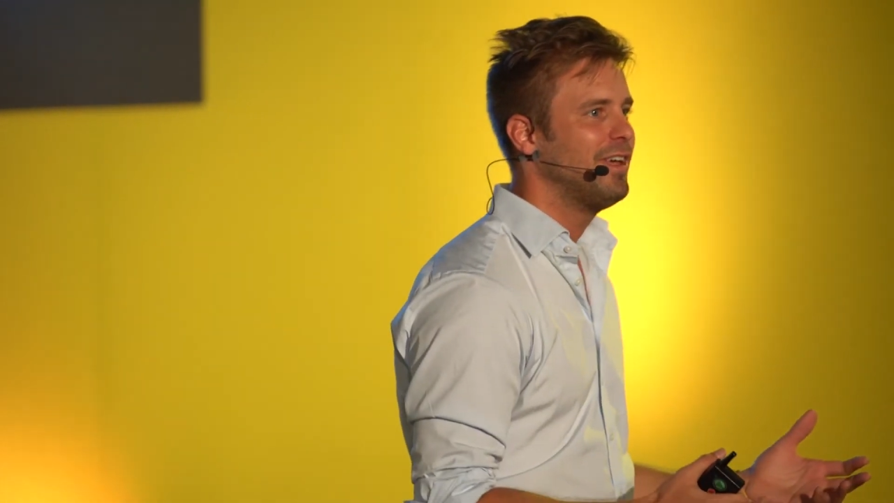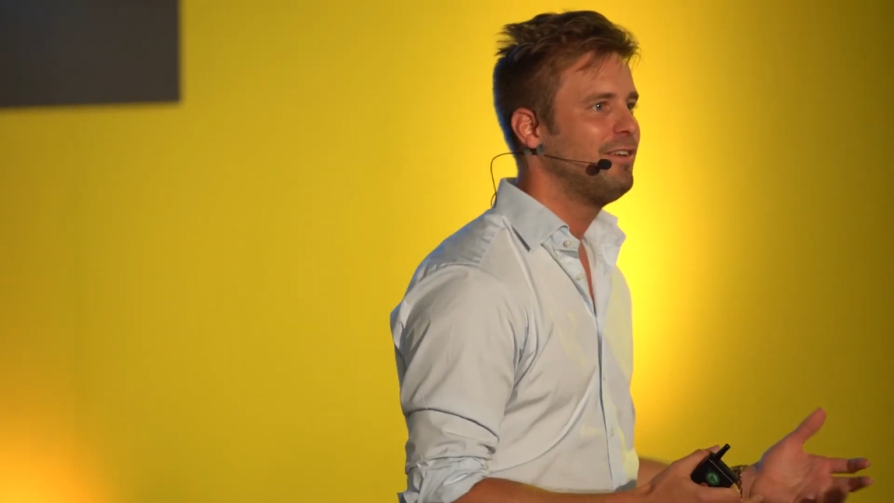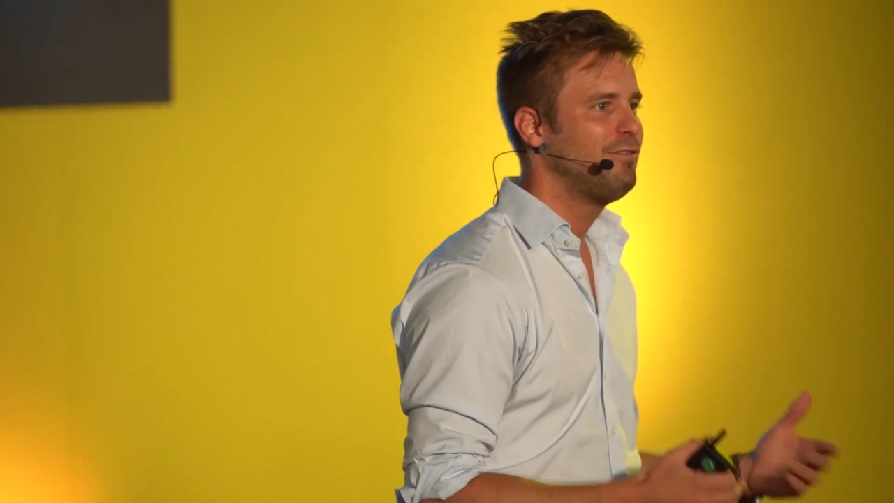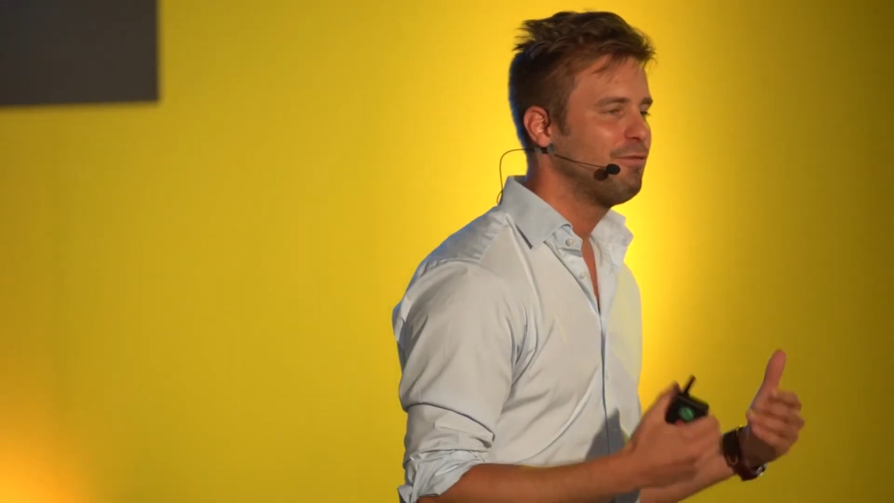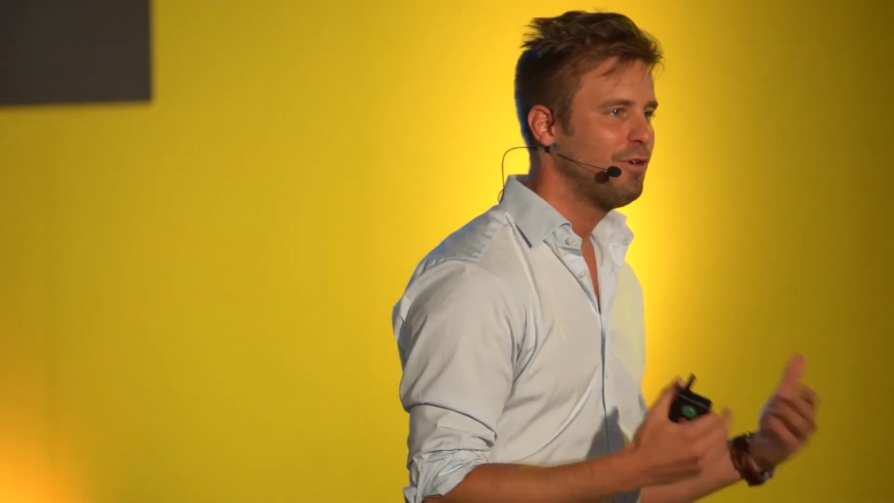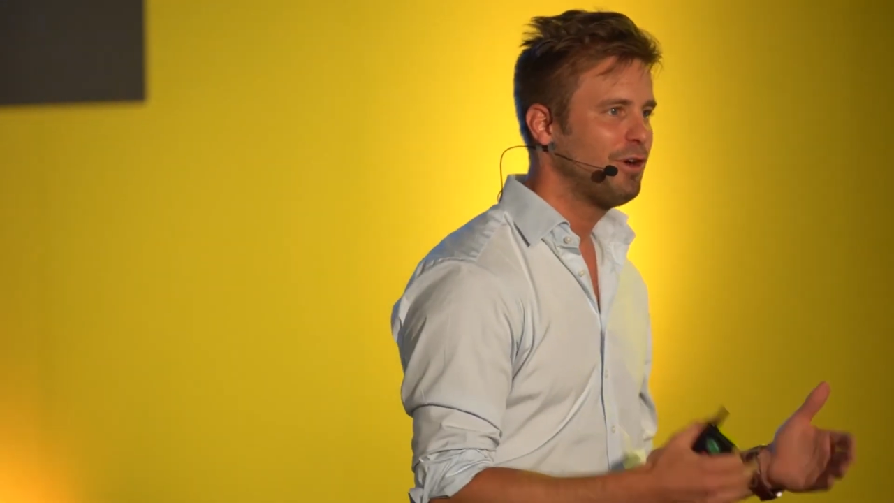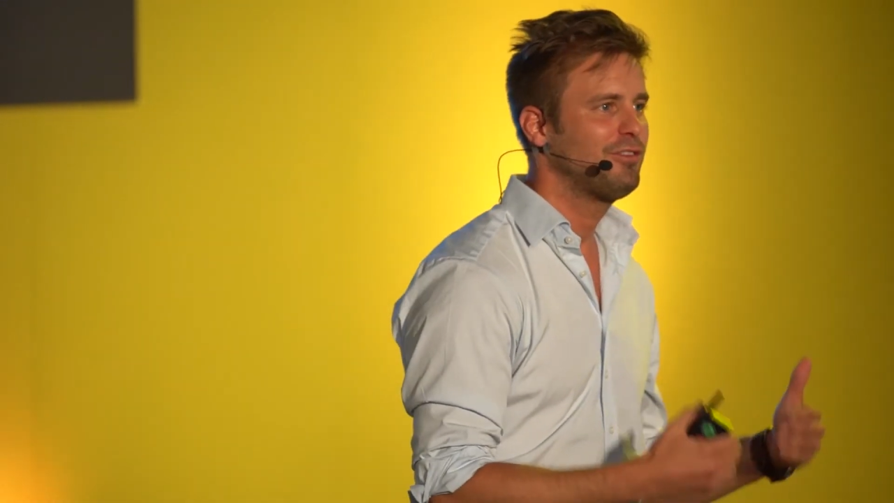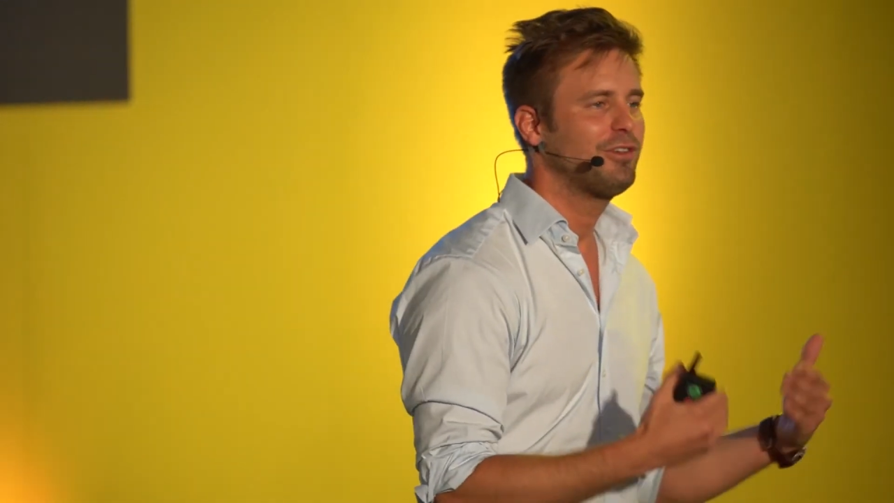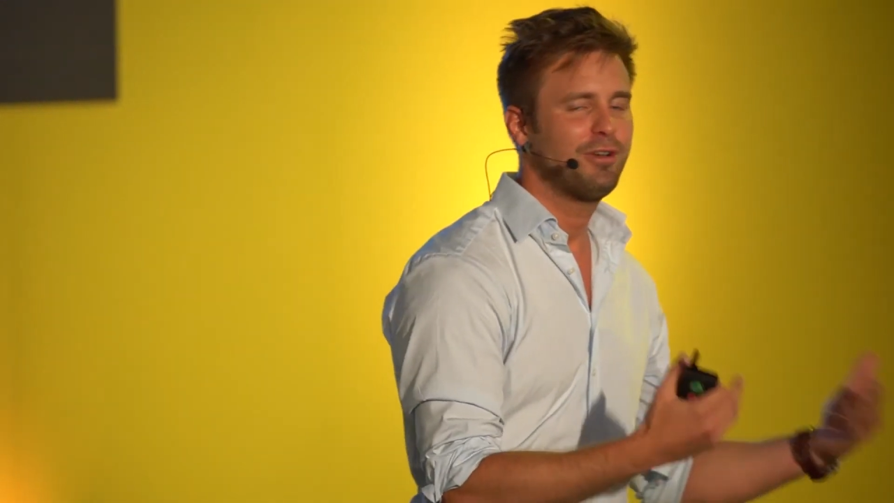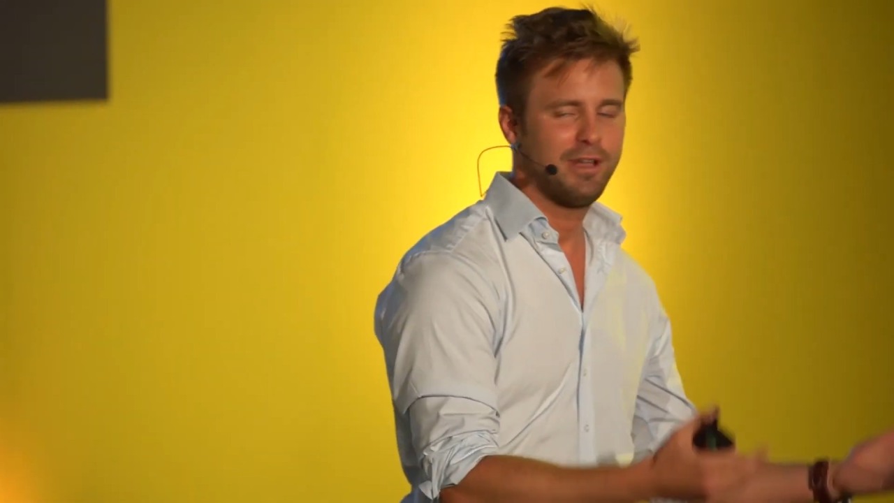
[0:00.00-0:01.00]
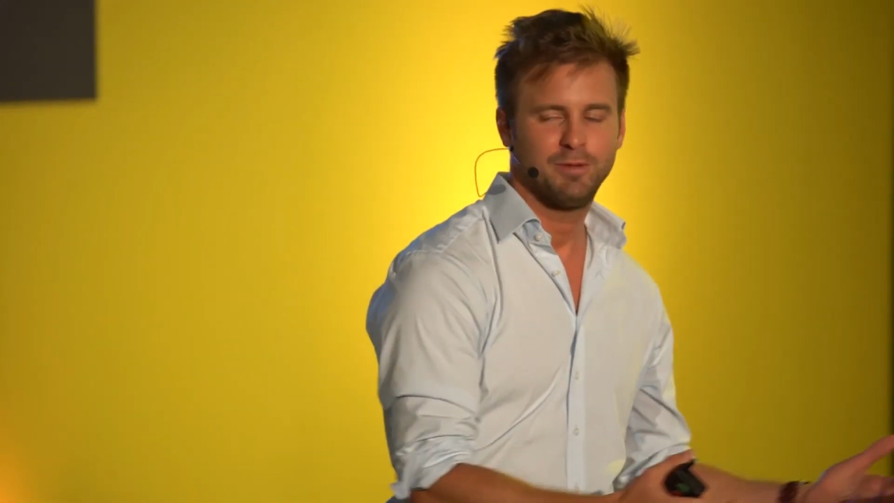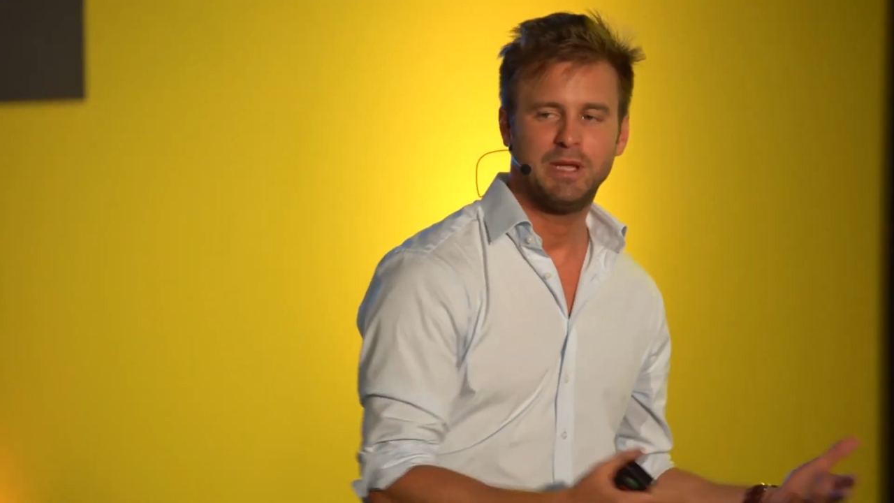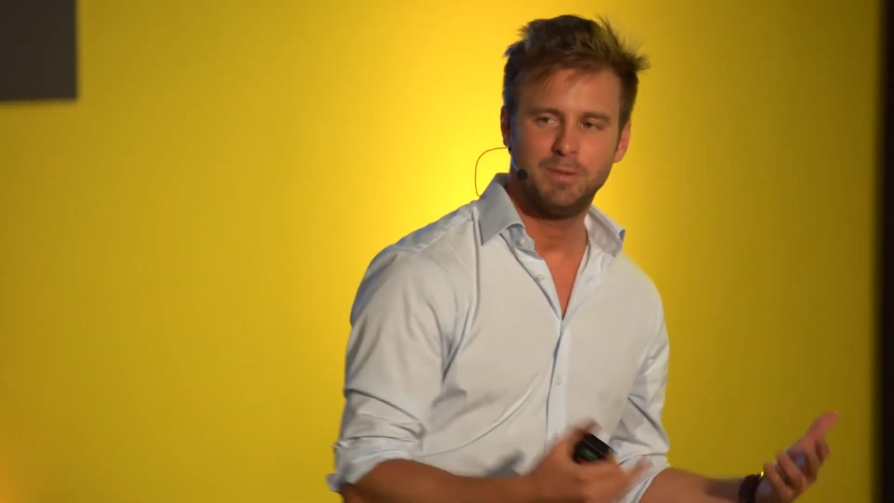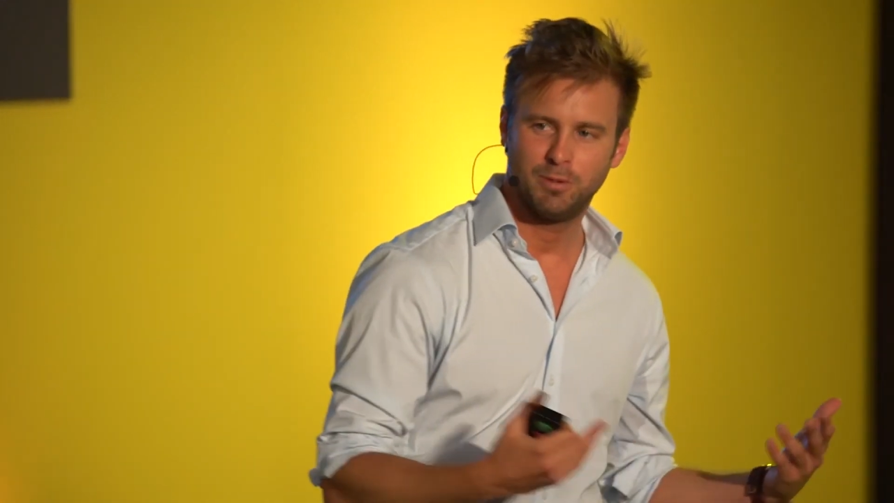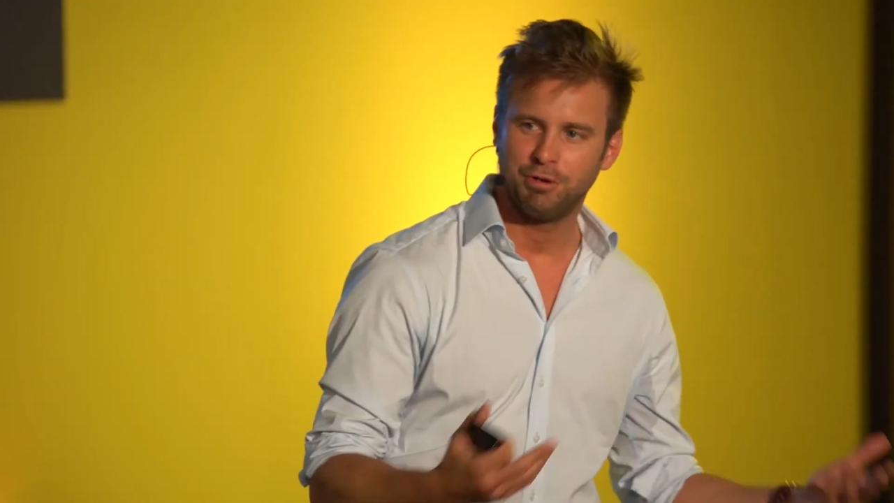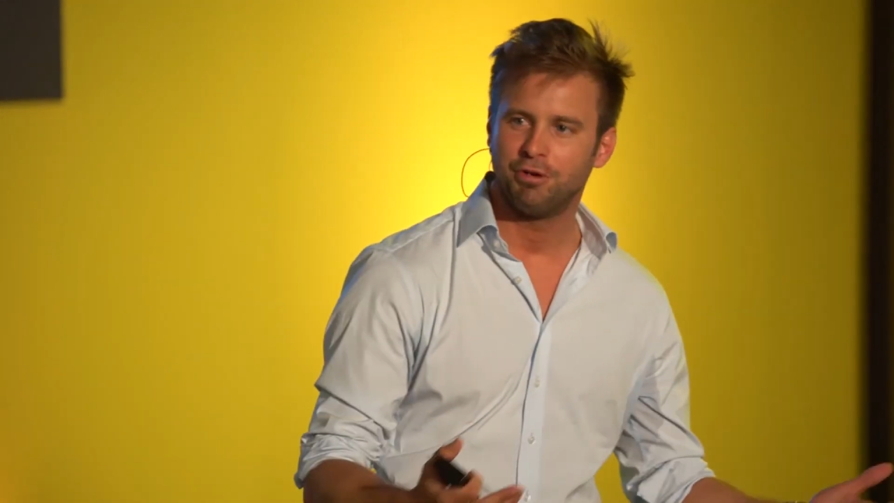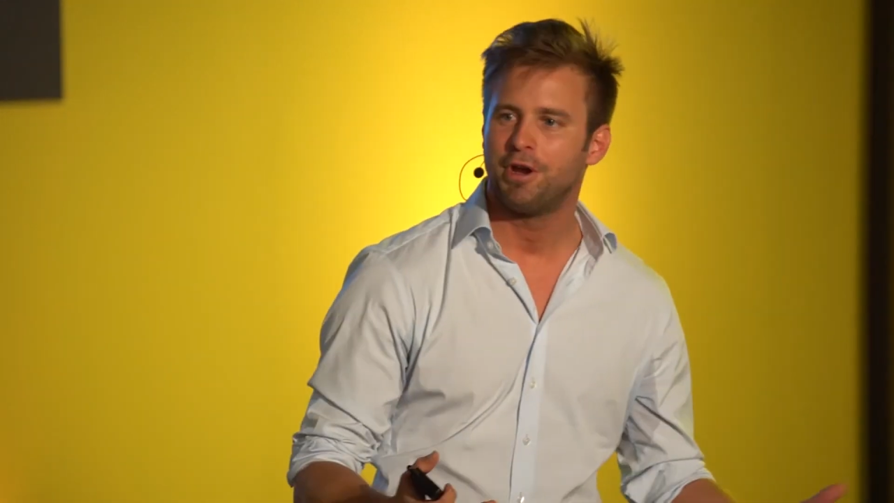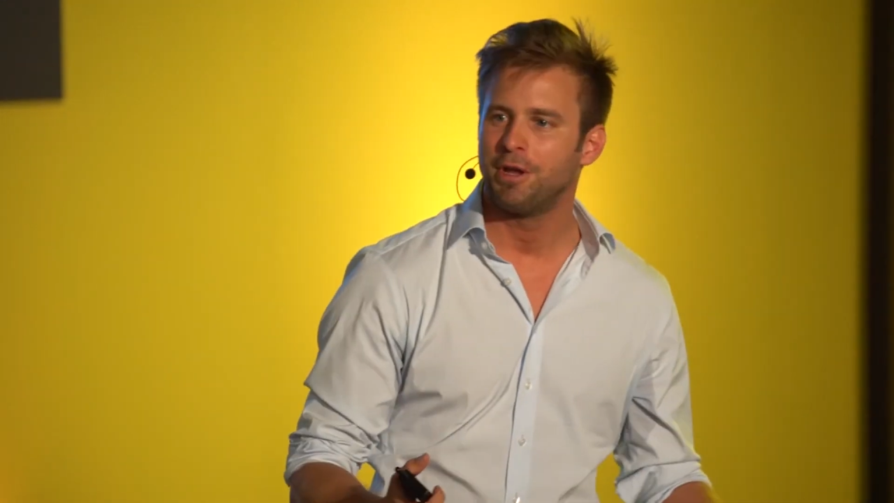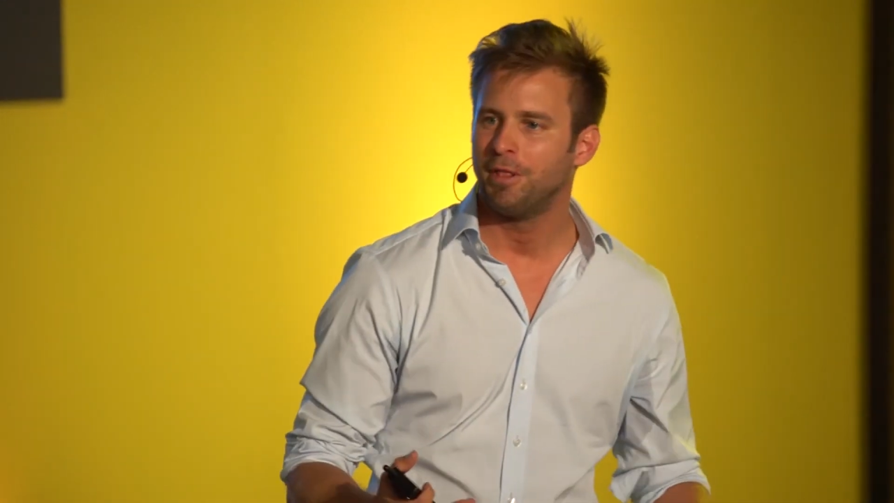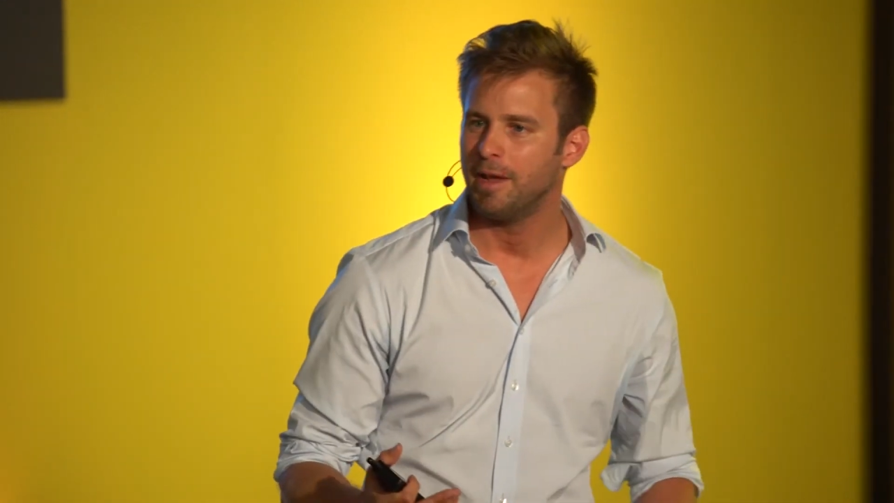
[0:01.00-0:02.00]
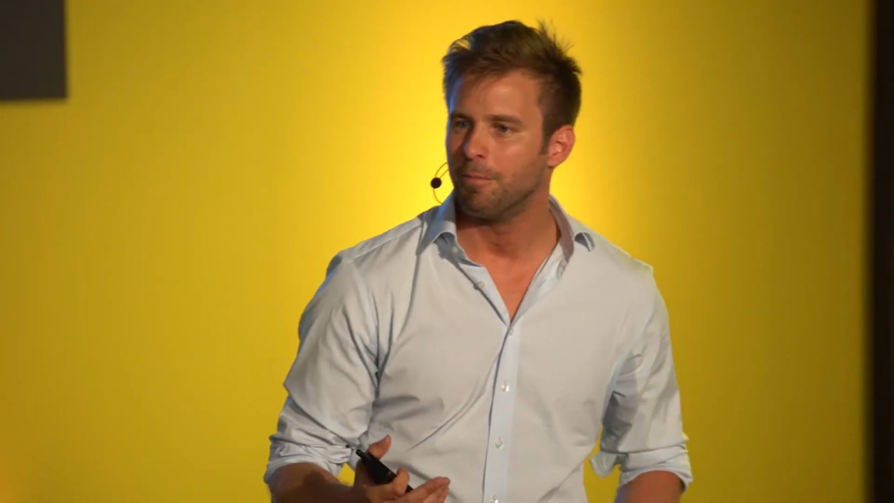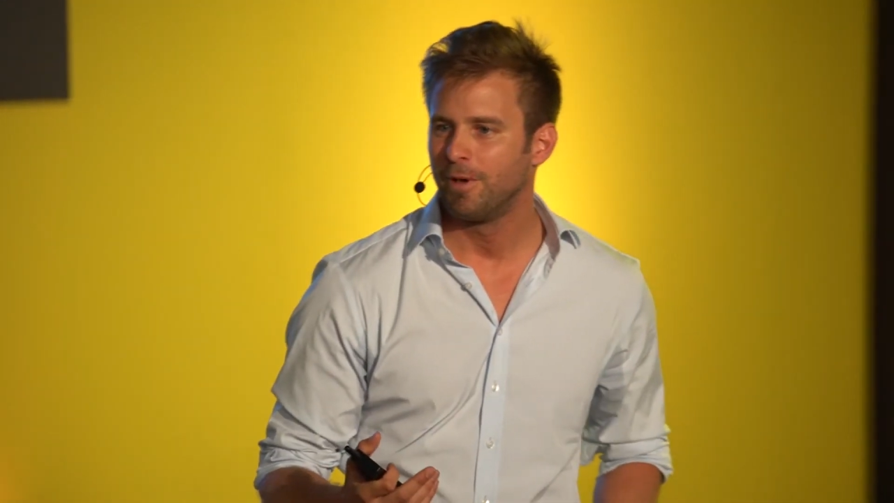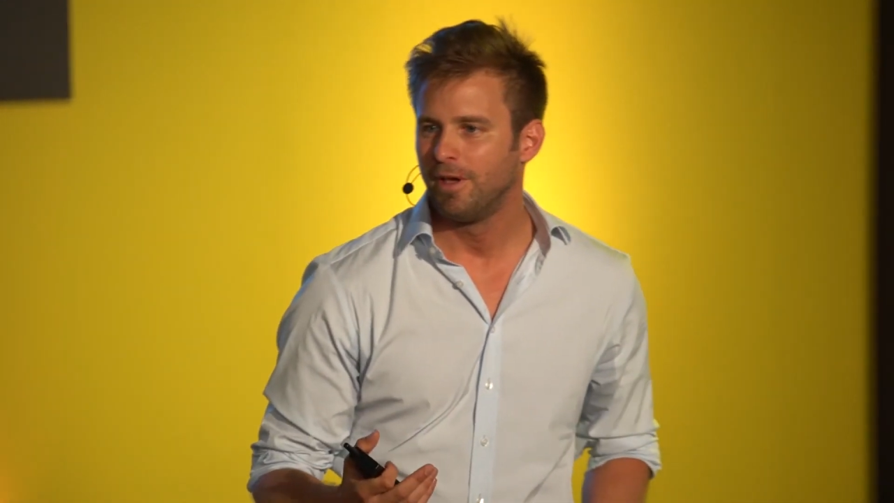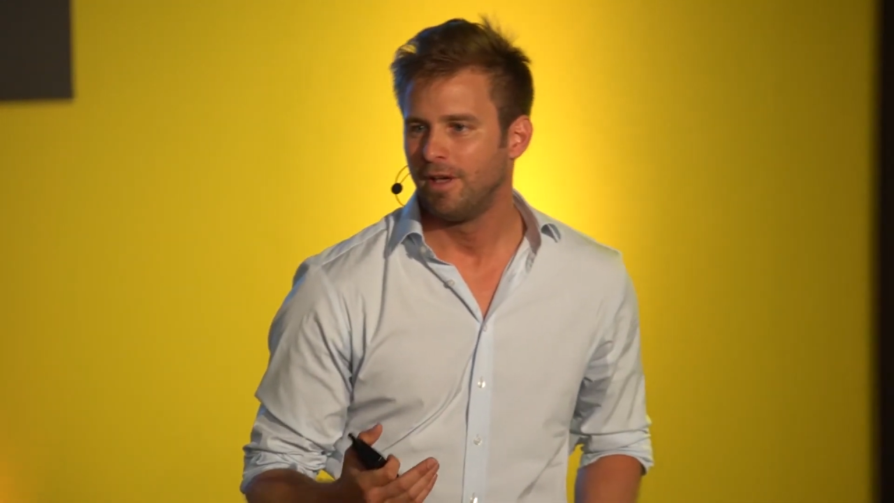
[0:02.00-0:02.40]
and if you're focusing on other people and growing them,